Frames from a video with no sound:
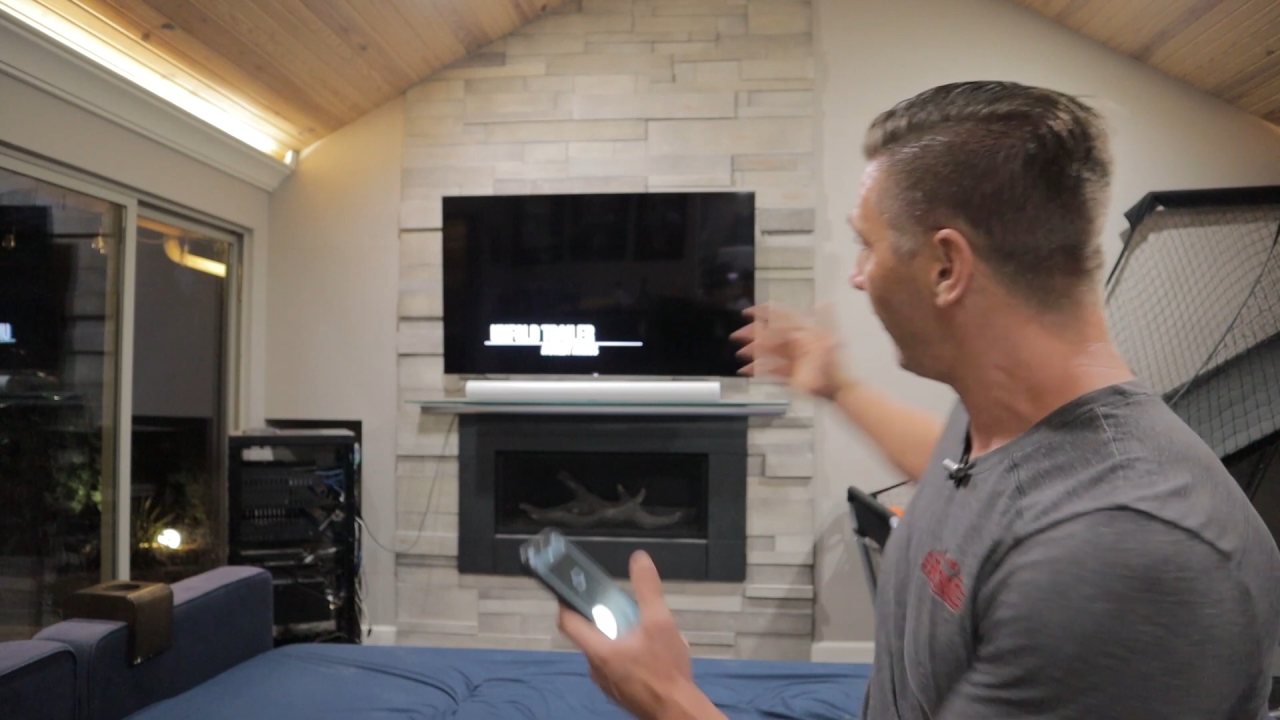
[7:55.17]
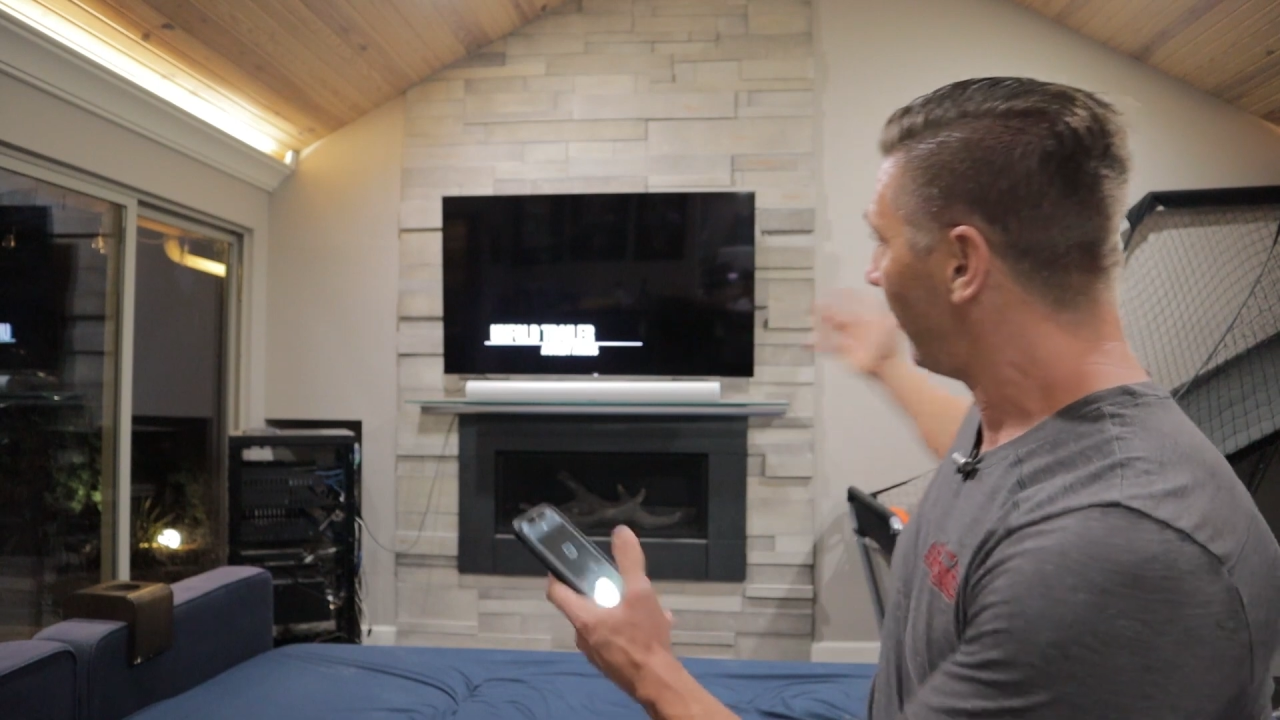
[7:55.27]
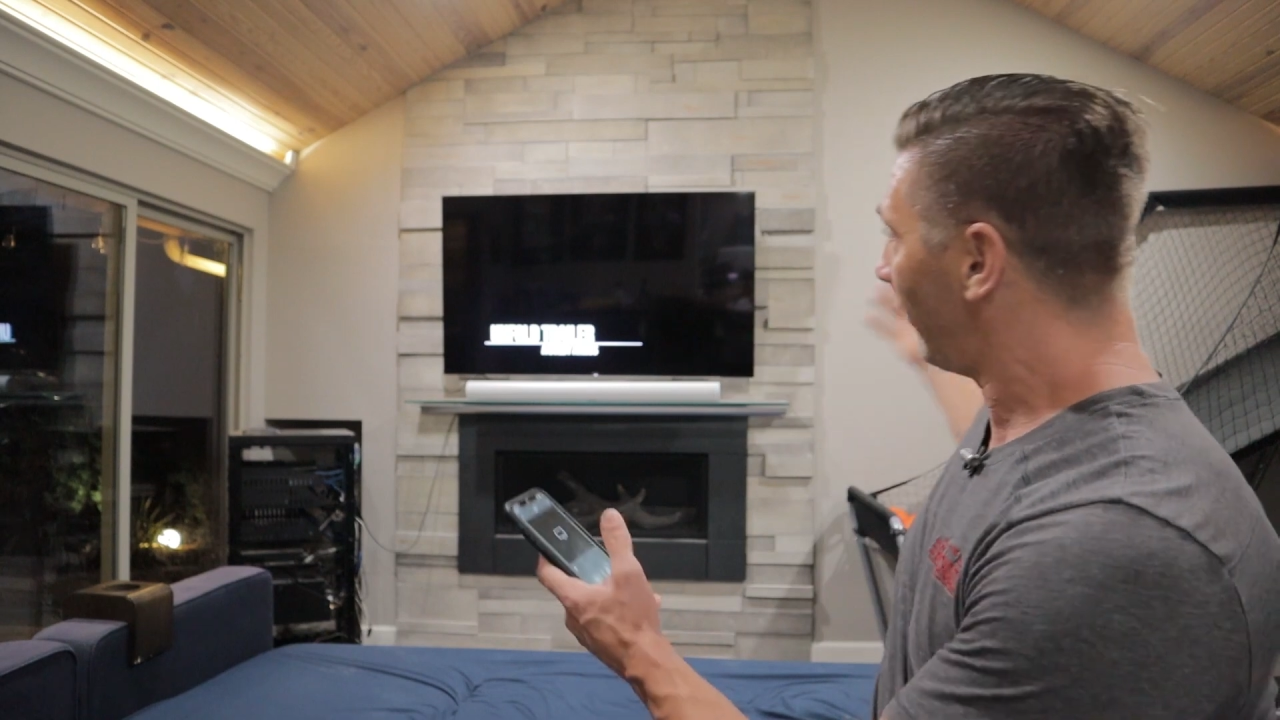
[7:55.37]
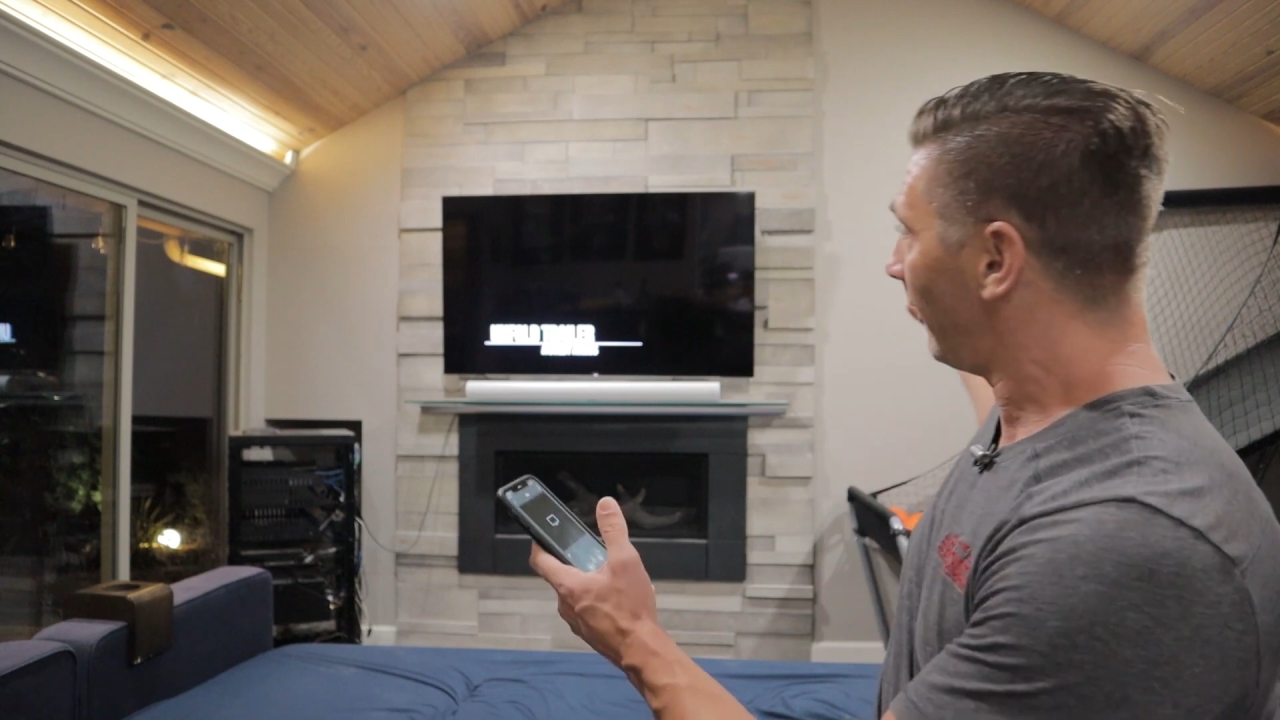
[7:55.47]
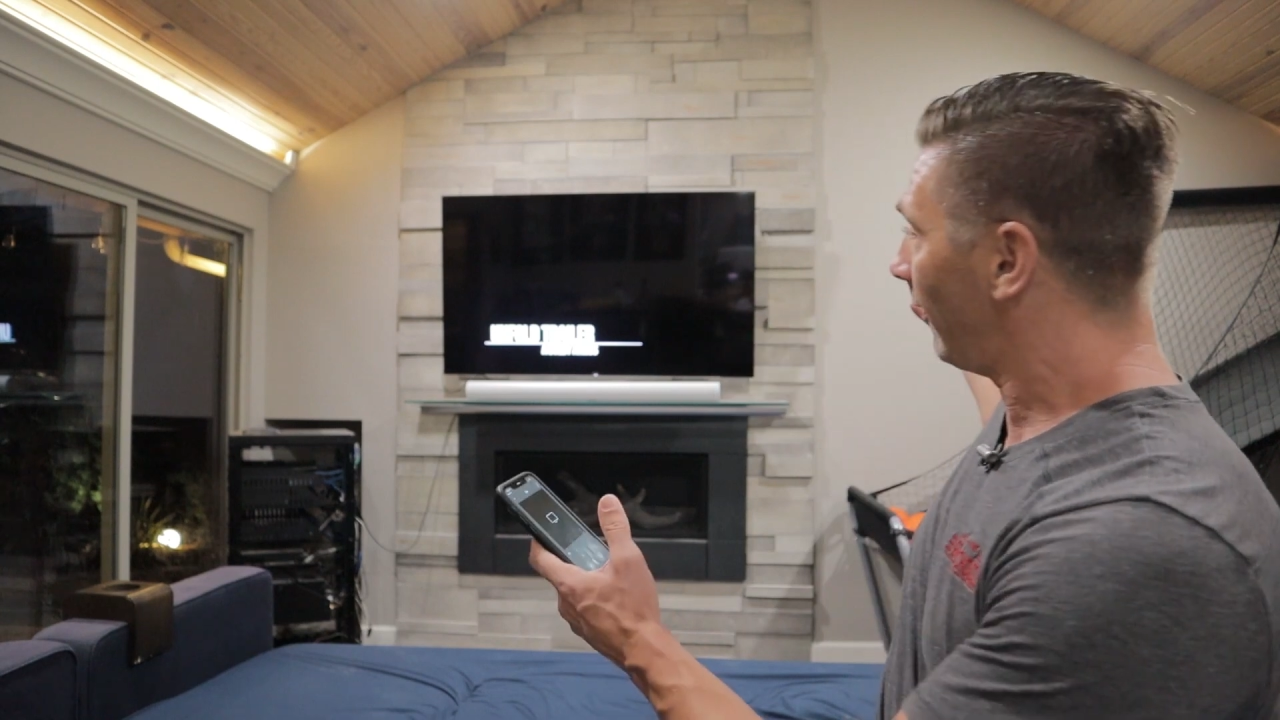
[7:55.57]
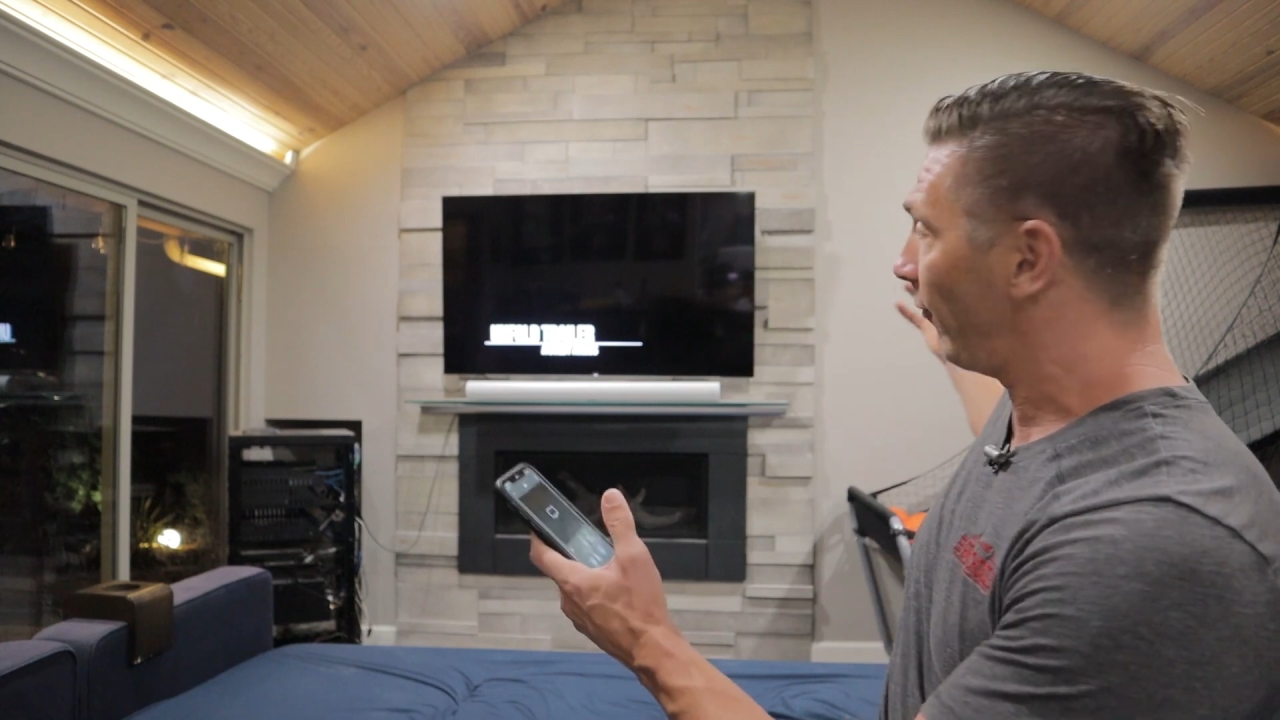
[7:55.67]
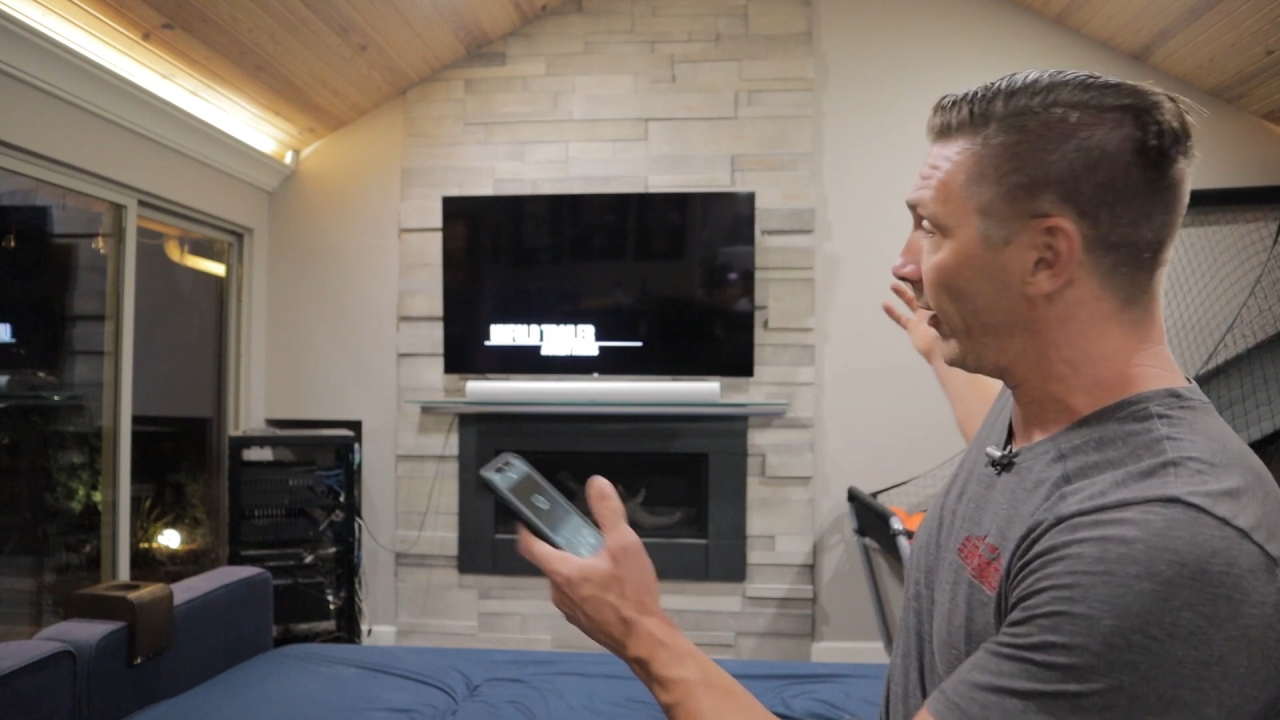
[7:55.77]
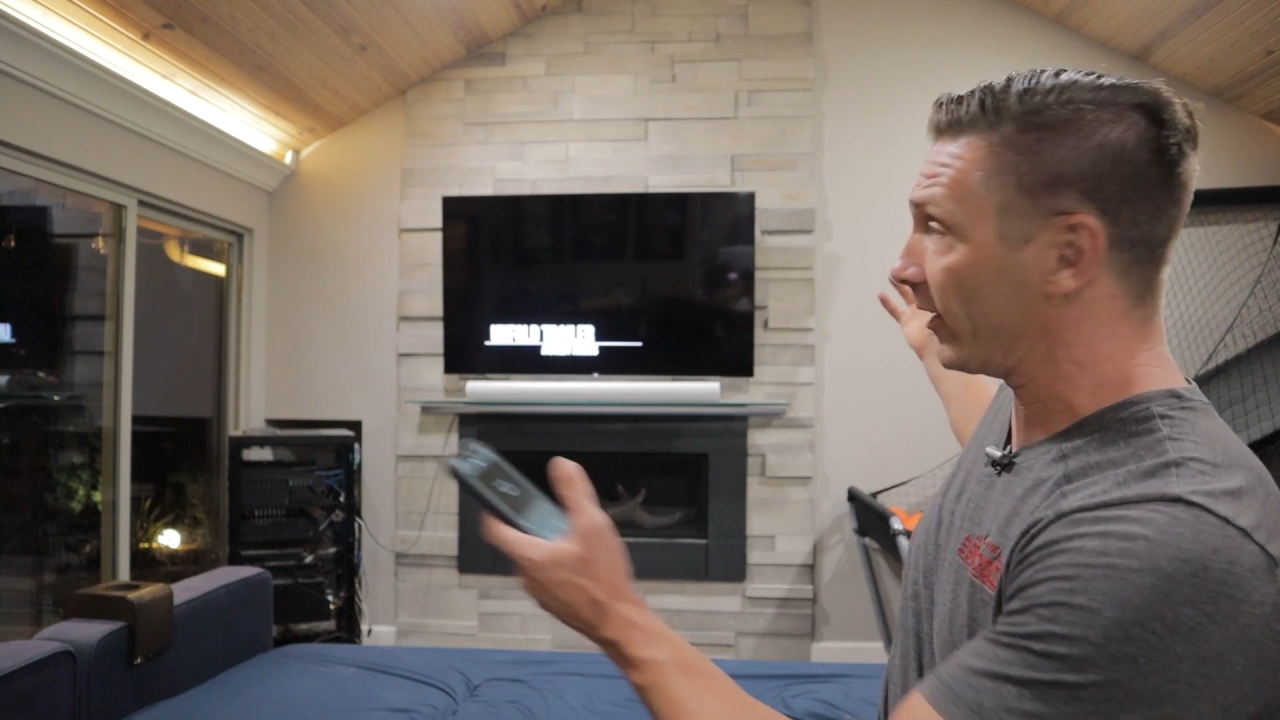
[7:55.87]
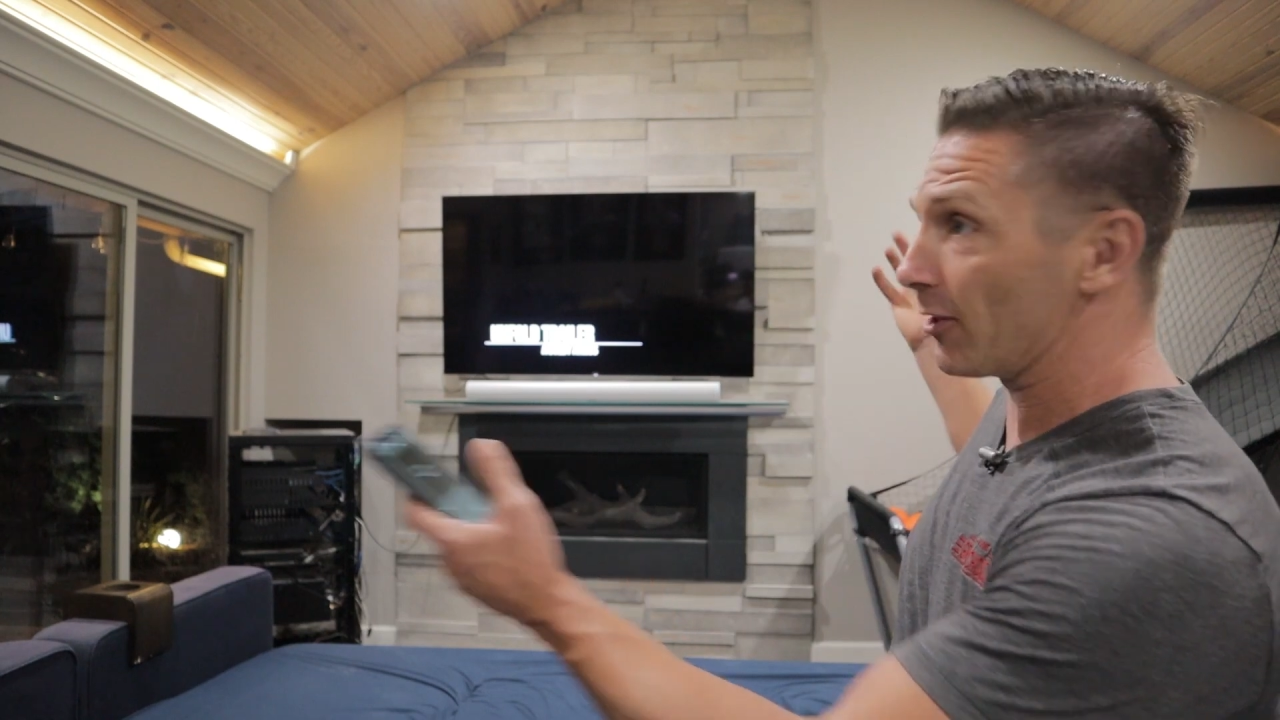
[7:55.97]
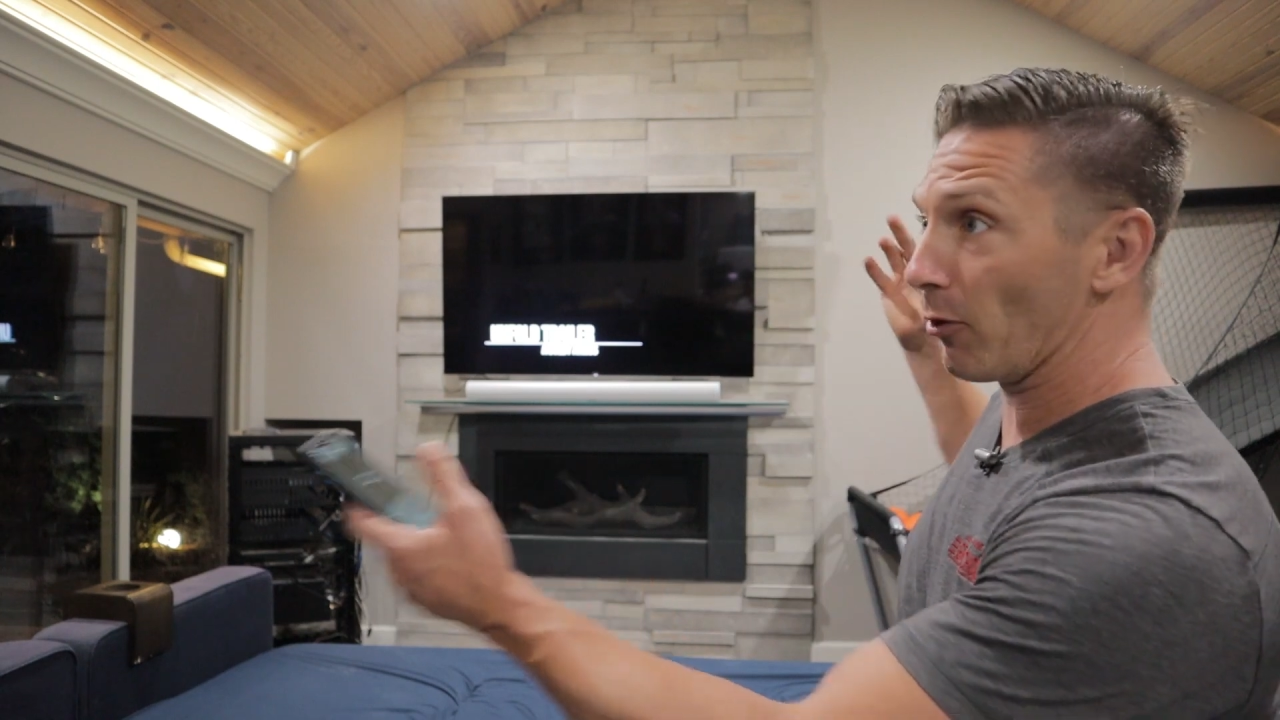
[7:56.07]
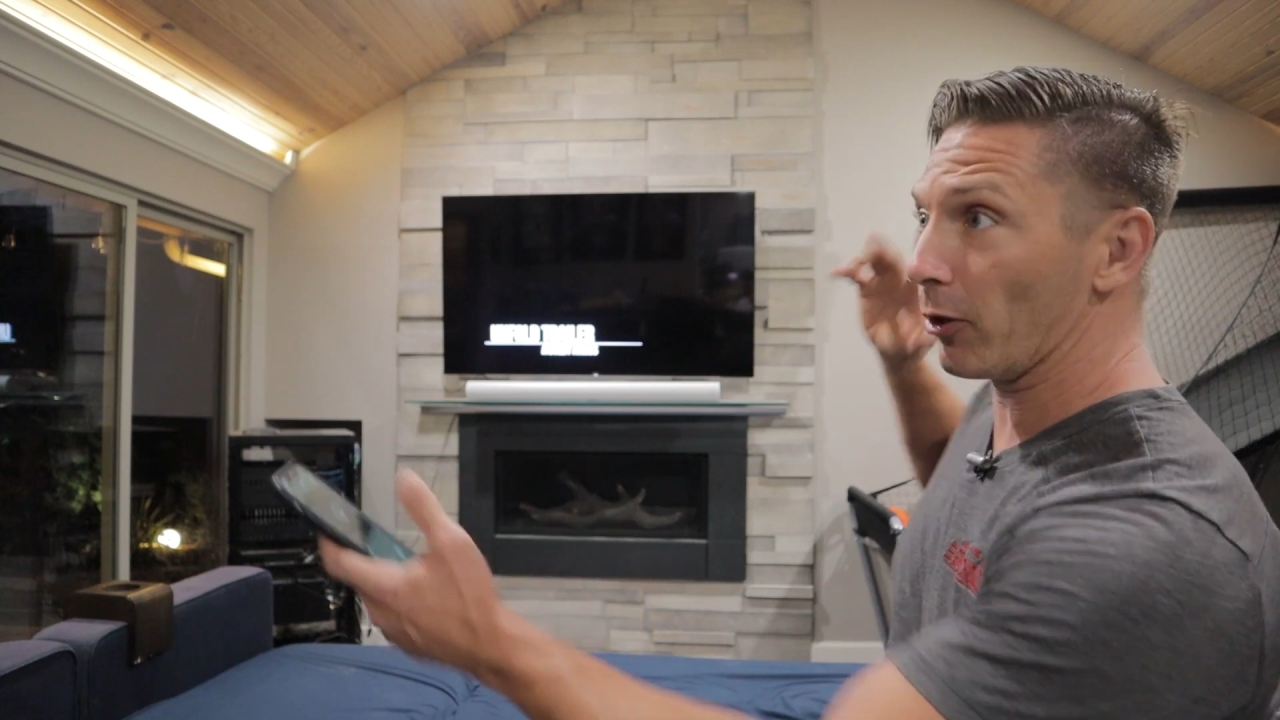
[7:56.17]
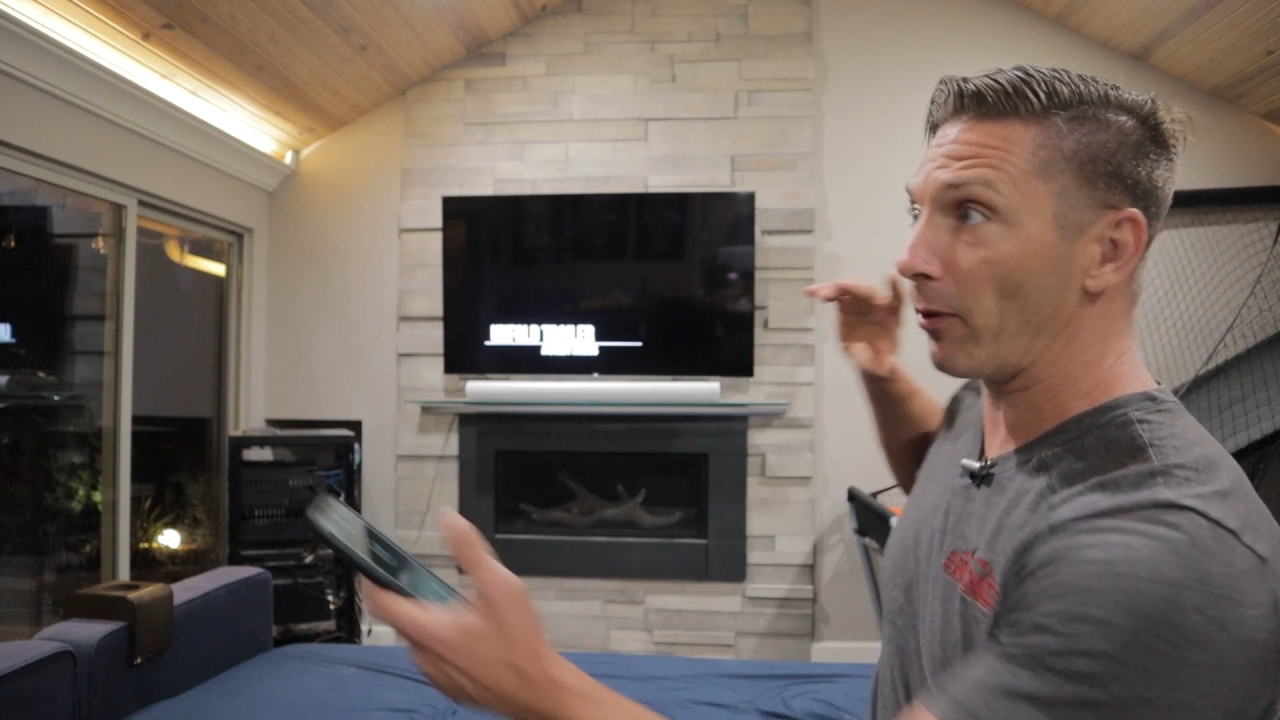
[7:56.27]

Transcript: of things going